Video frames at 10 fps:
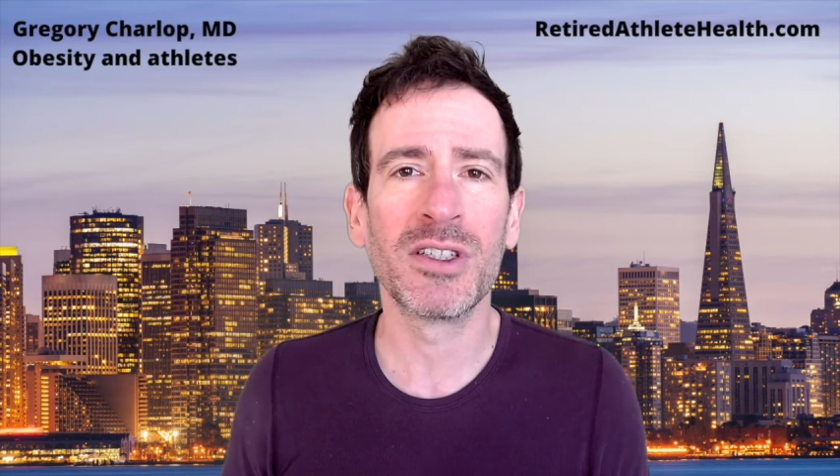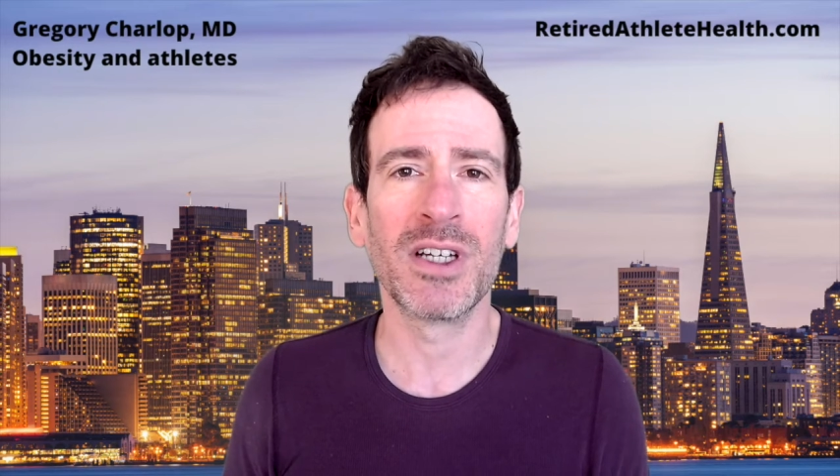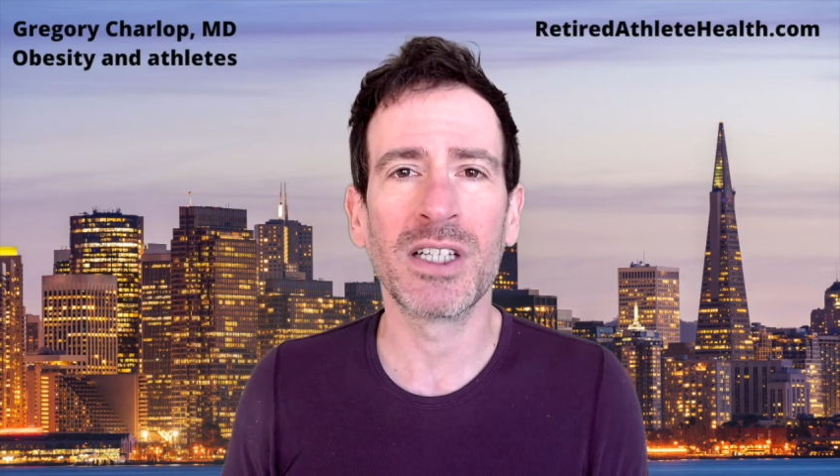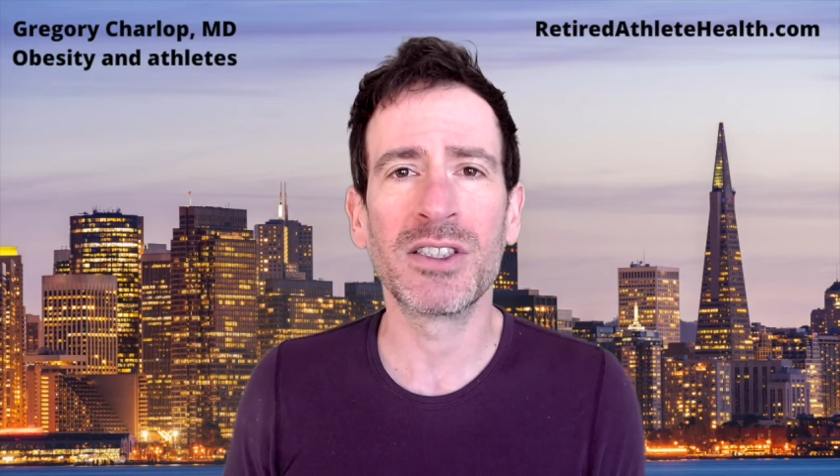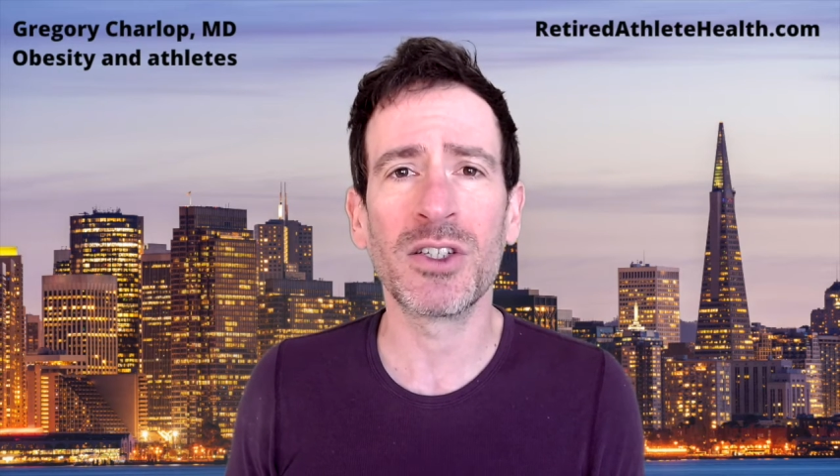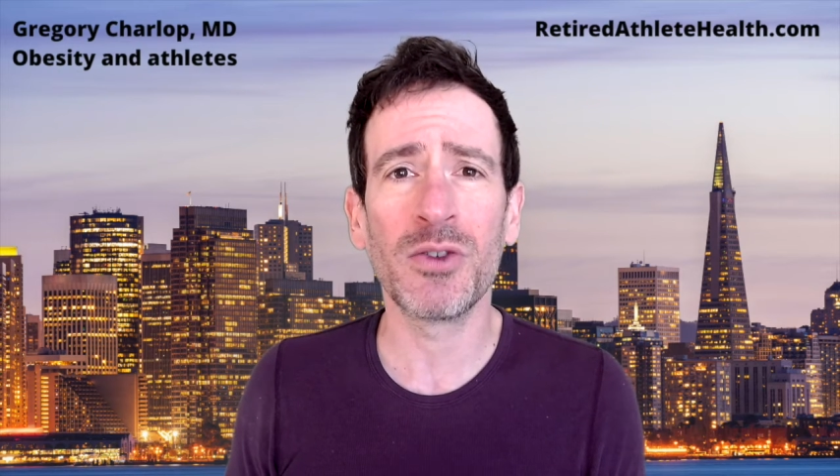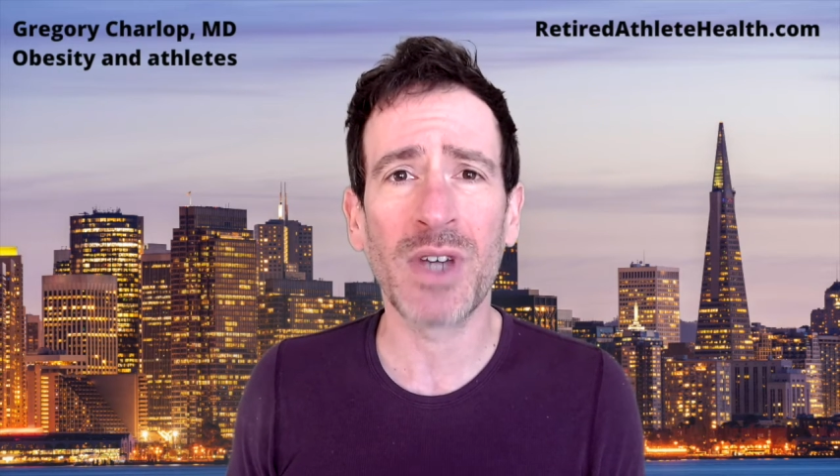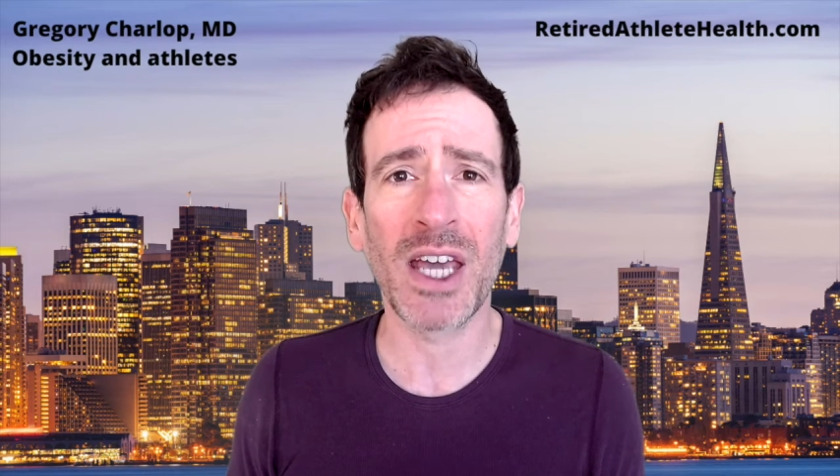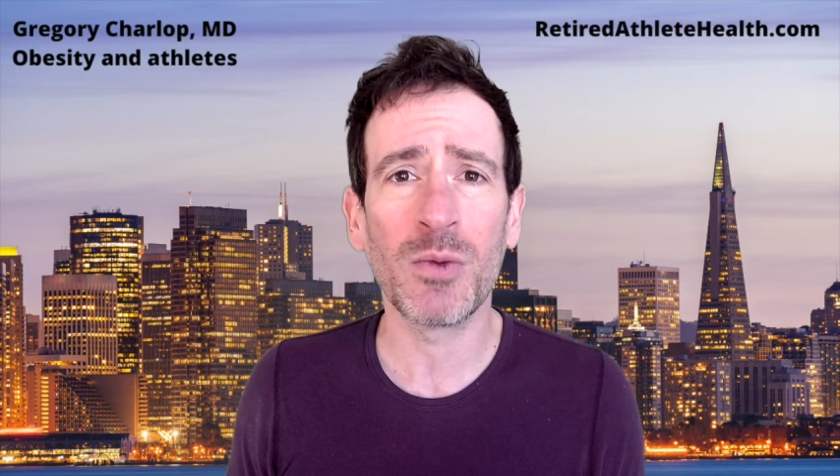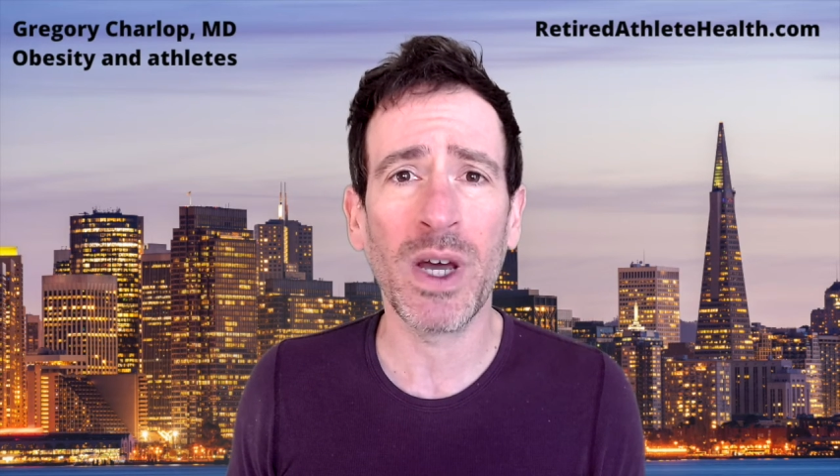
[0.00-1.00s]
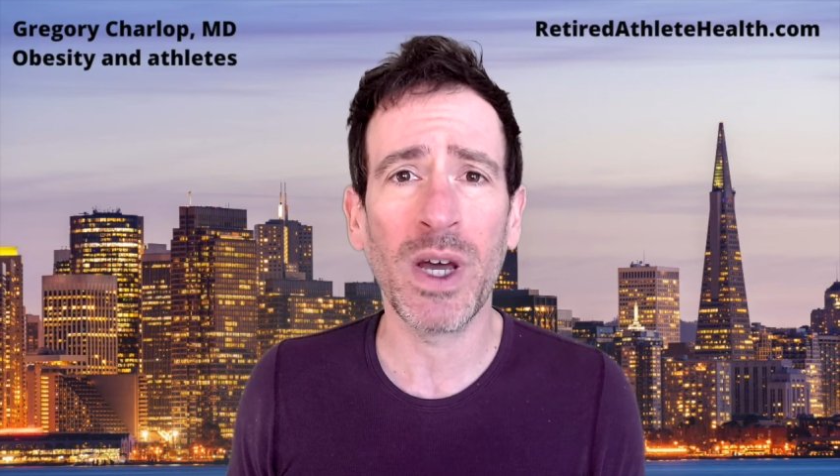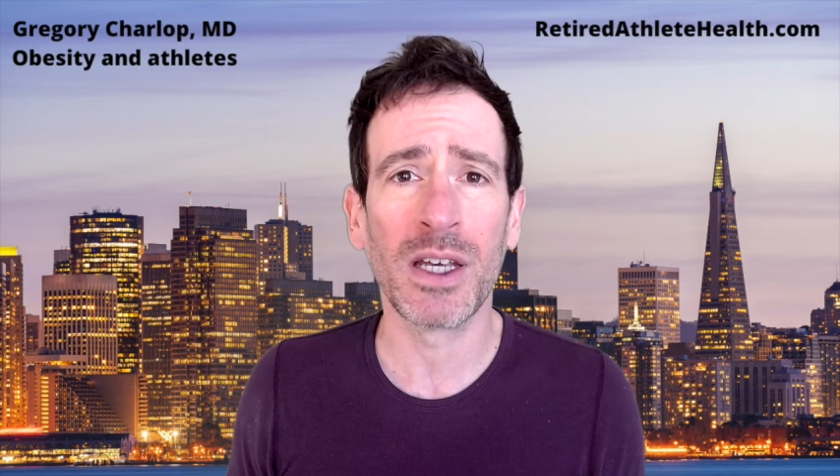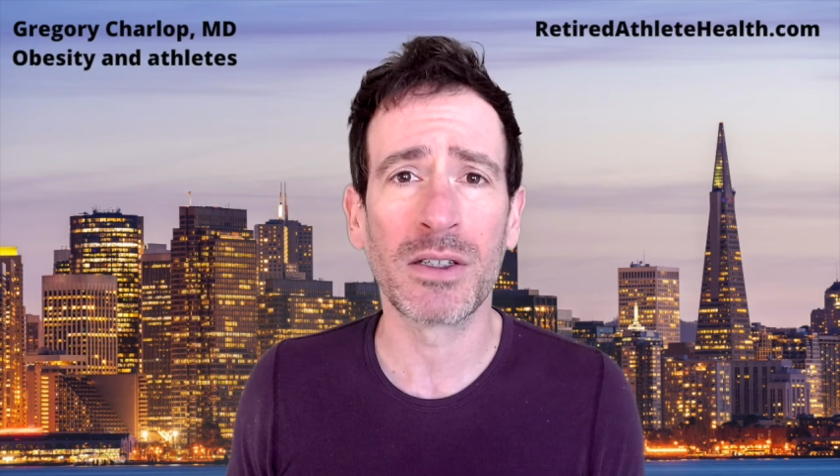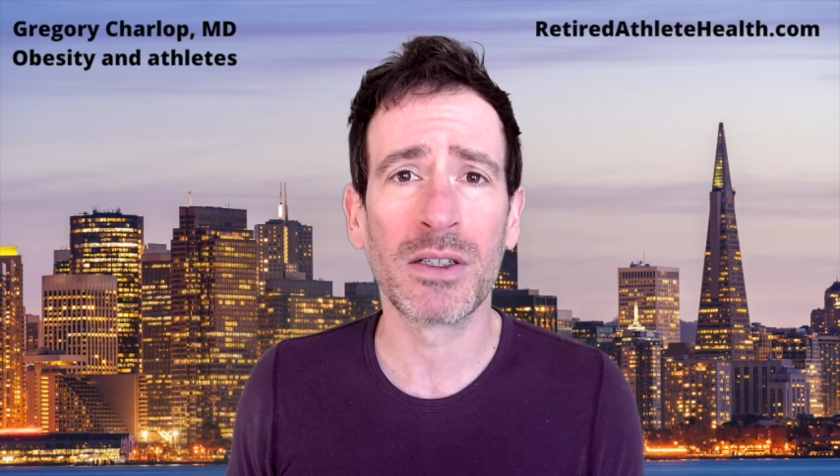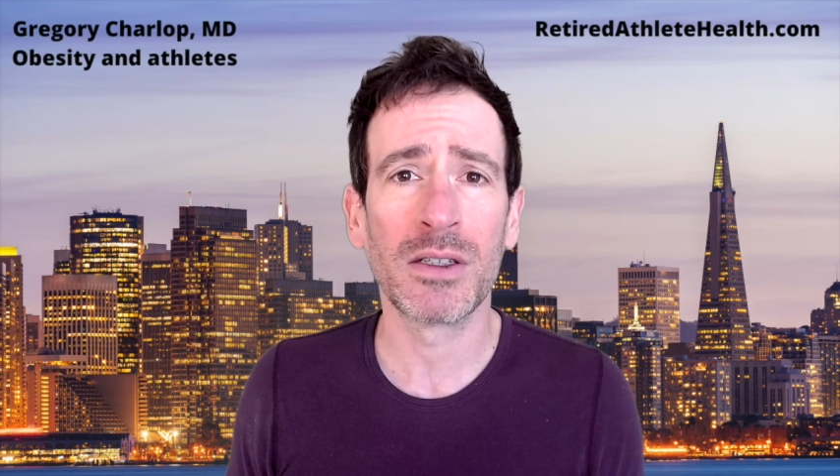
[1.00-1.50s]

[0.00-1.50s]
and so you gain weight.